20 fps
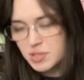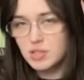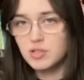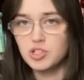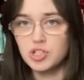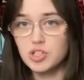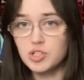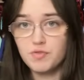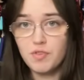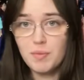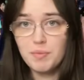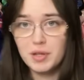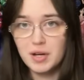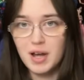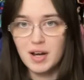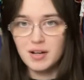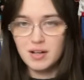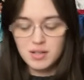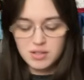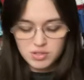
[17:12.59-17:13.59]
And she's from the
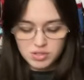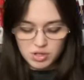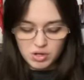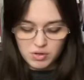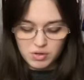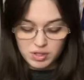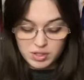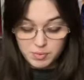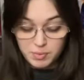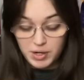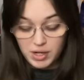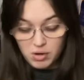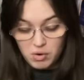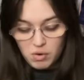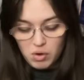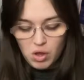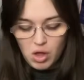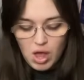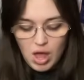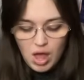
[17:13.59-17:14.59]
90s, so it's pretty
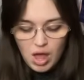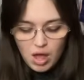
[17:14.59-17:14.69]
cool.